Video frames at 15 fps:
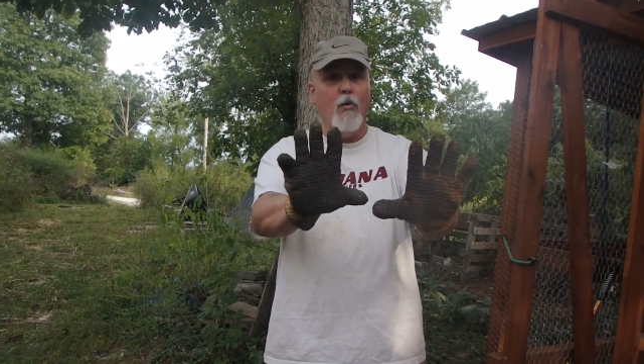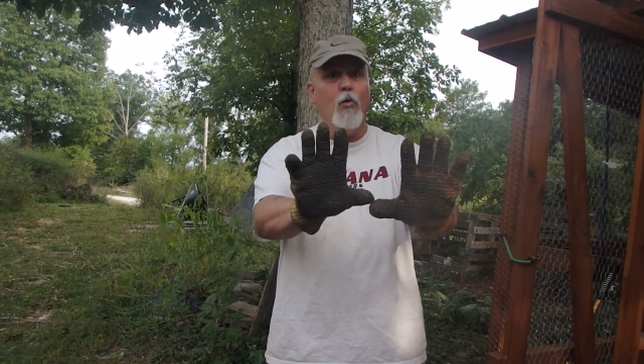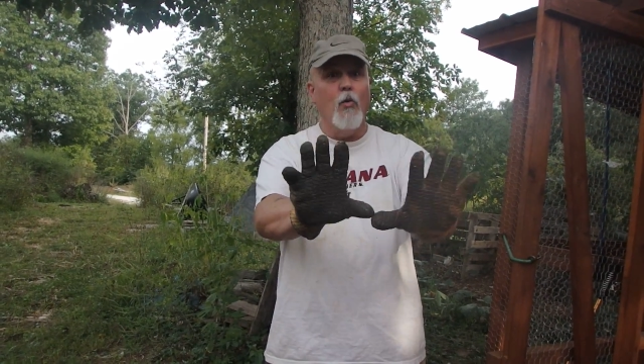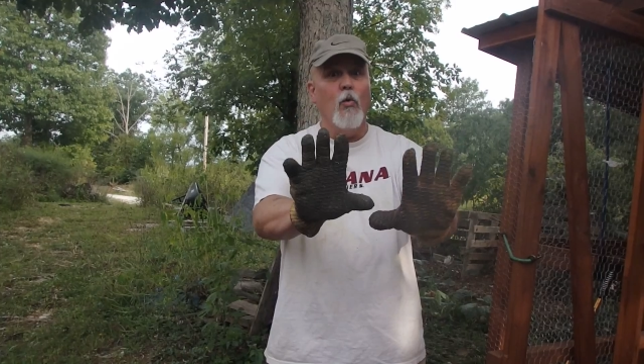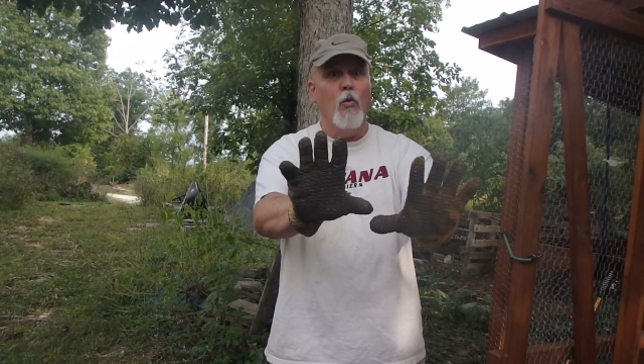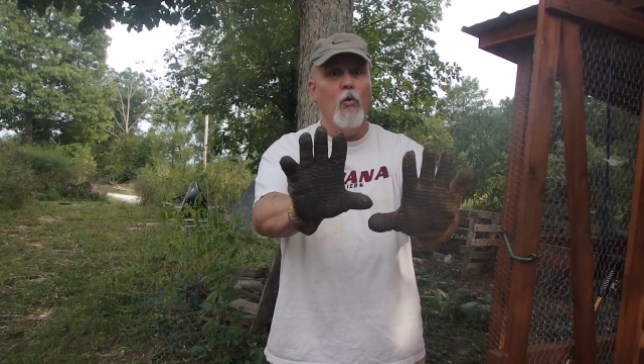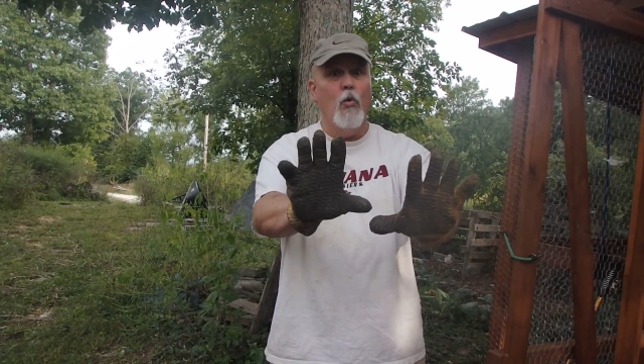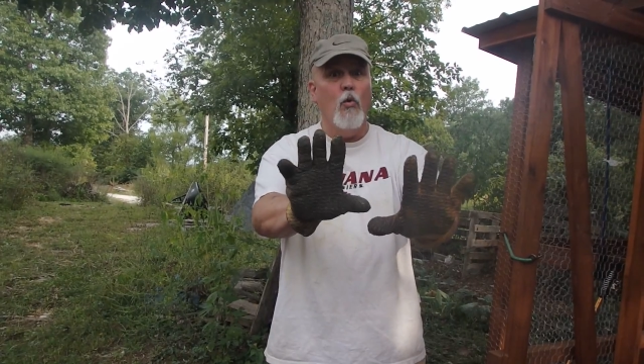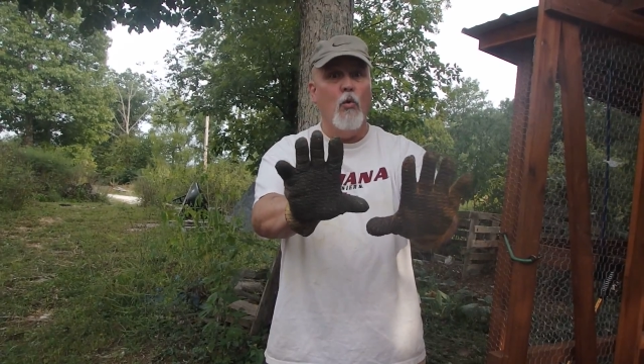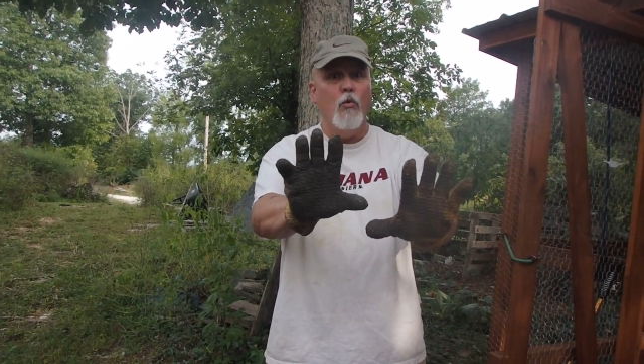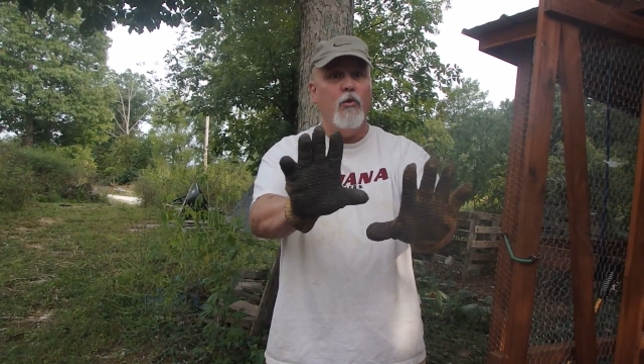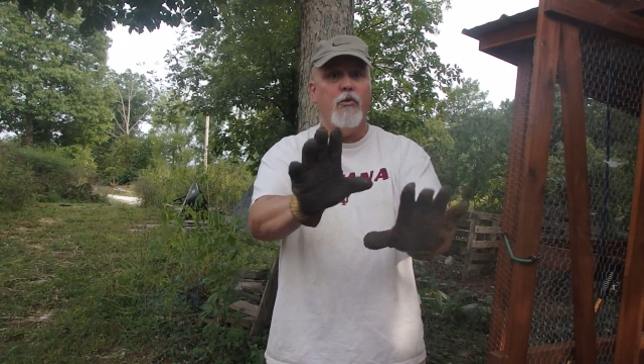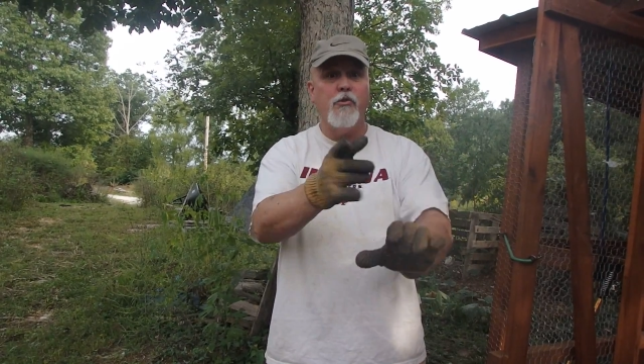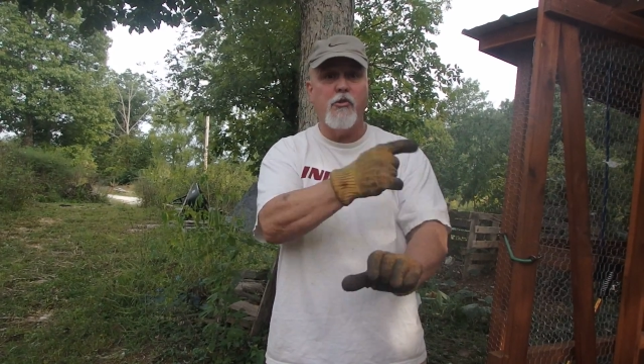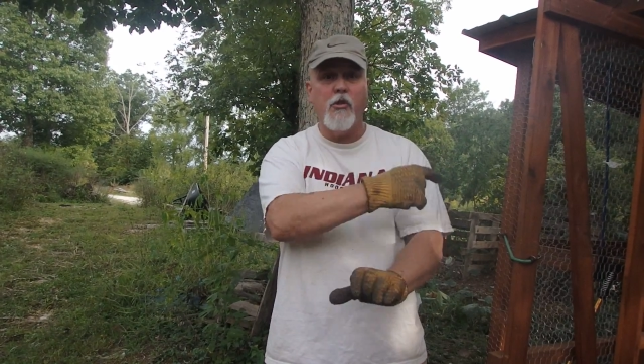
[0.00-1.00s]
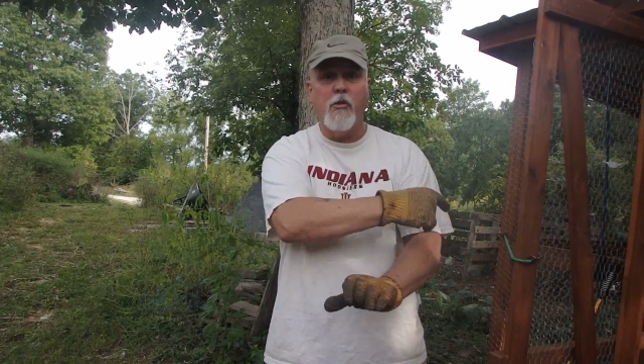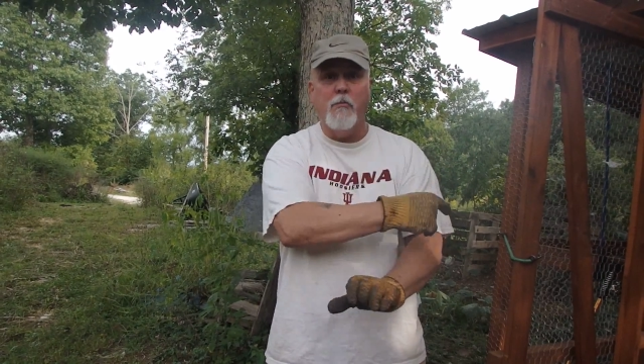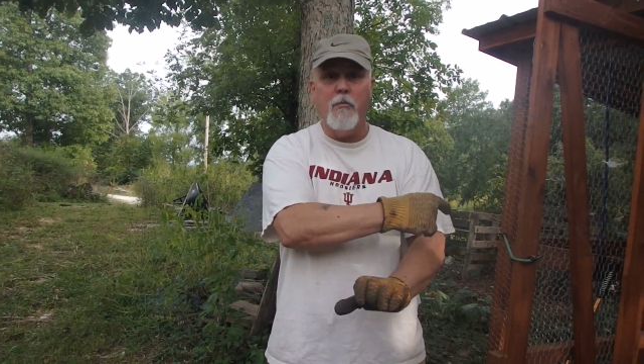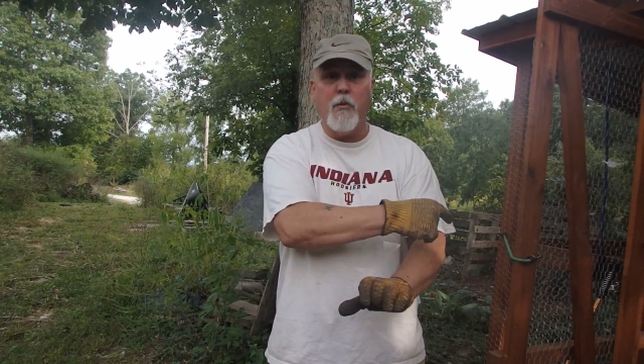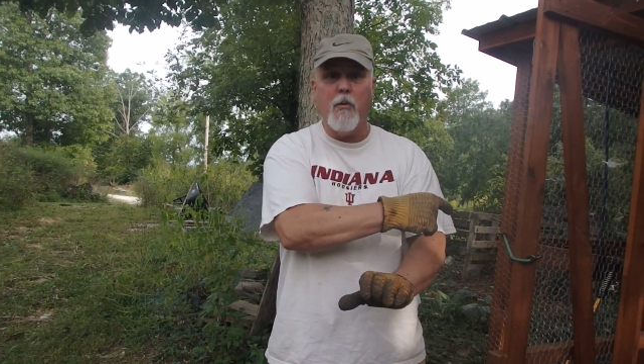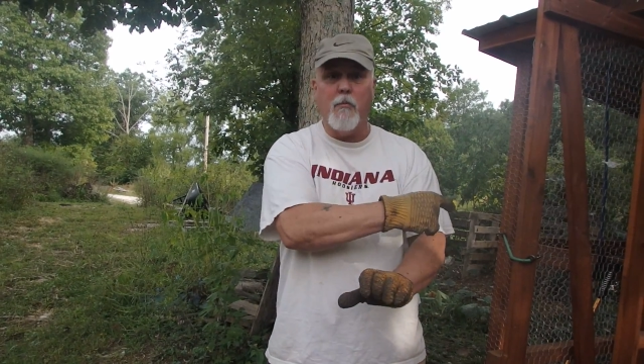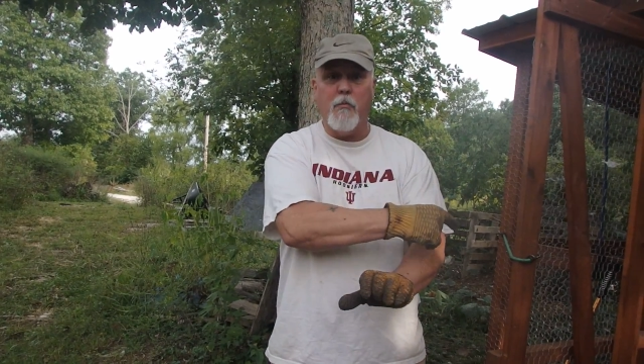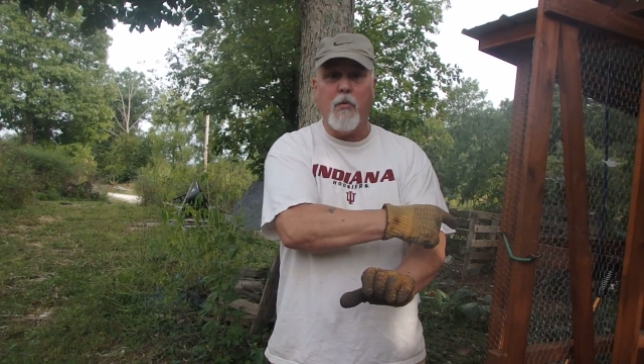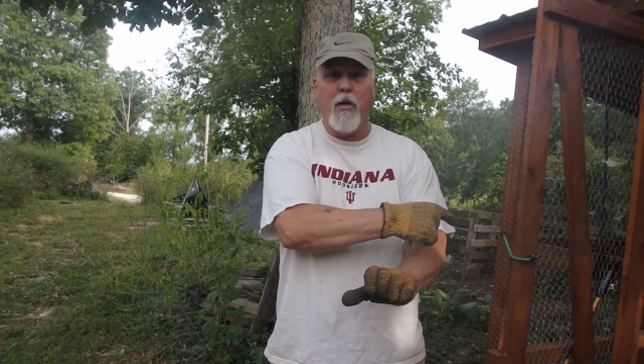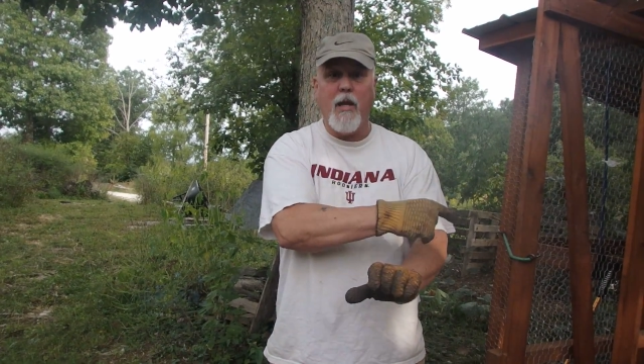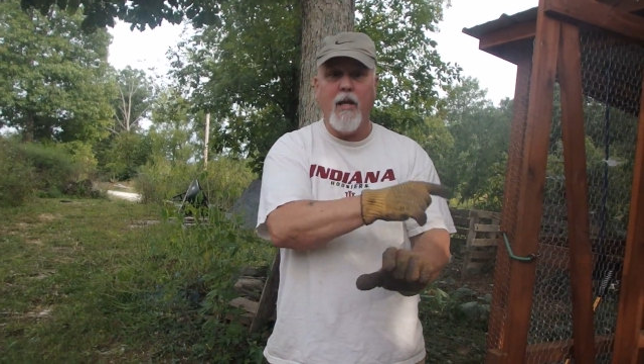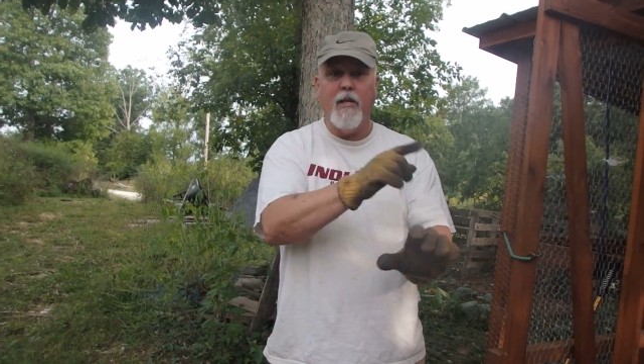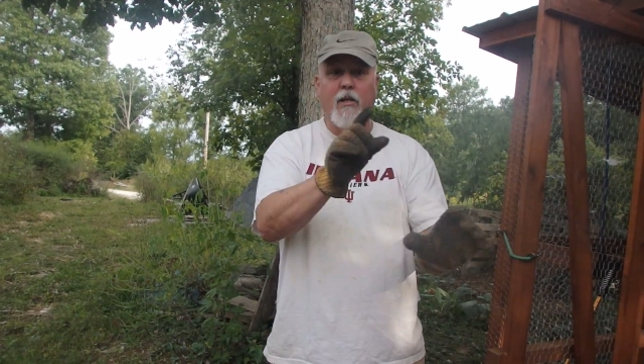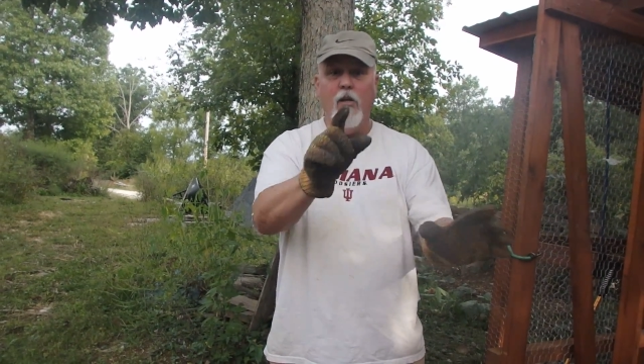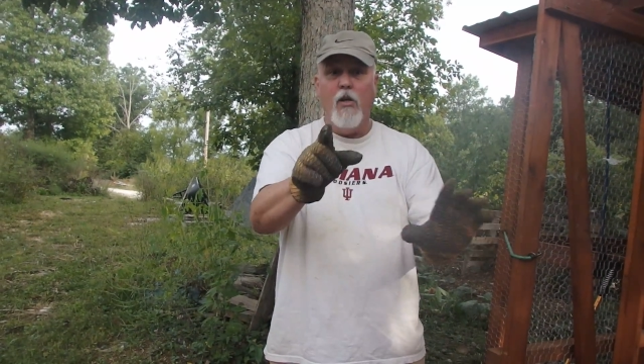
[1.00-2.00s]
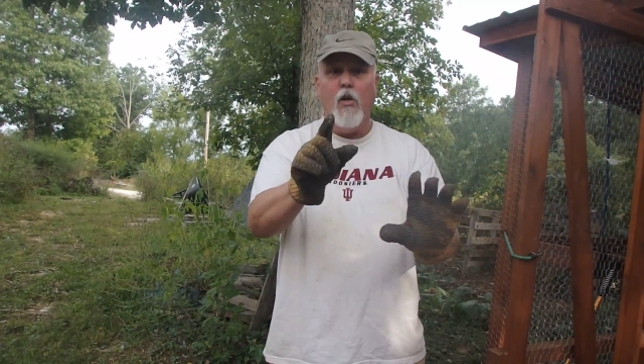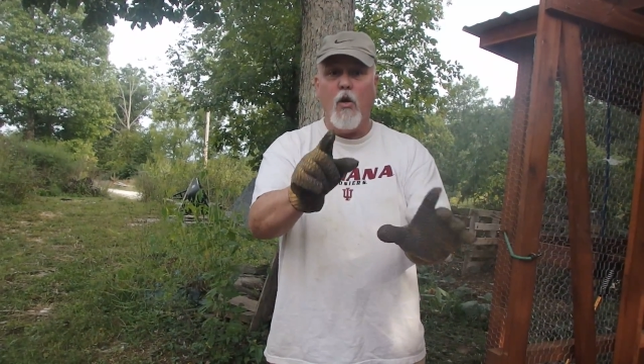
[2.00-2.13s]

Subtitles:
ooh, you shouldn't put bread